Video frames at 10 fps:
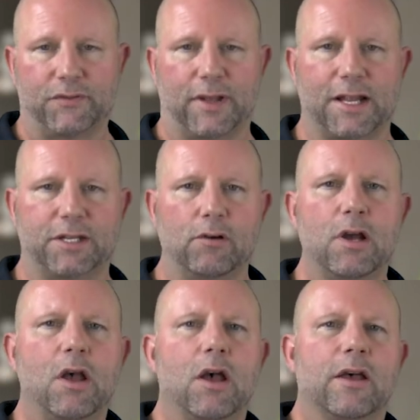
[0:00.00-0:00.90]
us for that
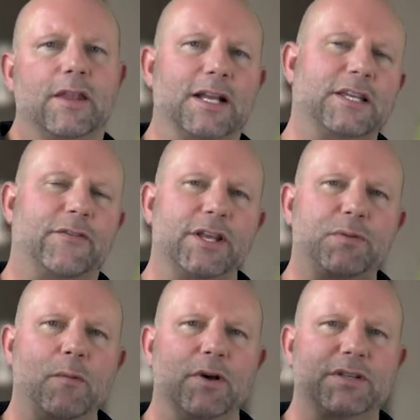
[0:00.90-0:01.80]
too. That's it for this
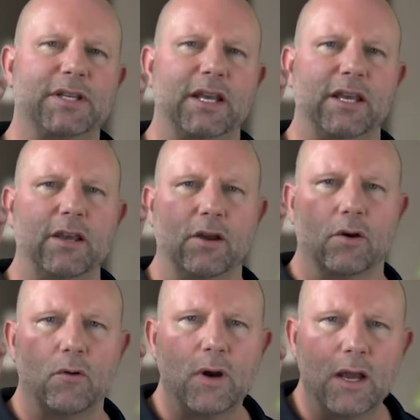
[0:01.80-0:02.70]
one. We'll see
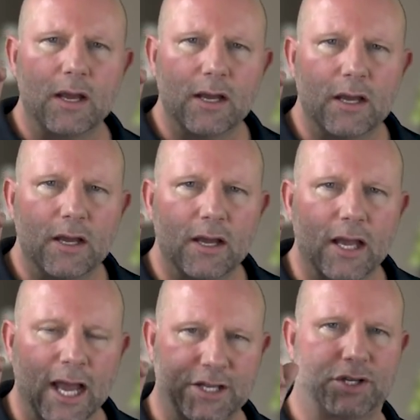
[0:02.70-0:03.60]
you
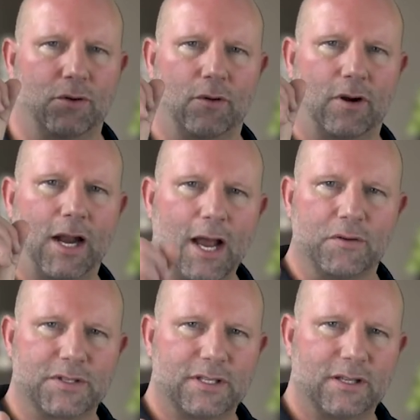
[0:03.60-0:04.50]
at your house.